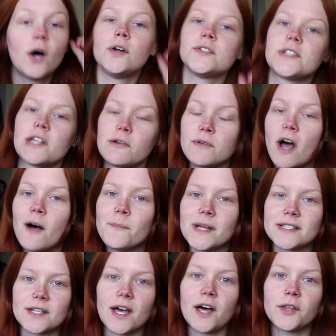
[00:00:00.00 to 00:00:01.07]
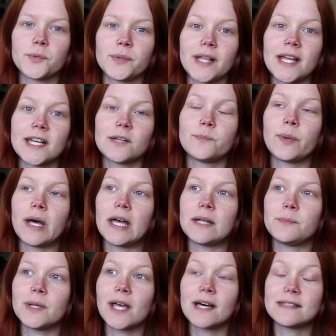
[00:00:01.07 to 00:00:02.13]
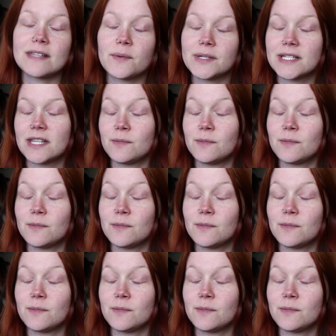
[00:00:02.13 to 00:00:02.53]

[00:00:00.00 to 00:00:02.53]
Also not mental health related, but because I went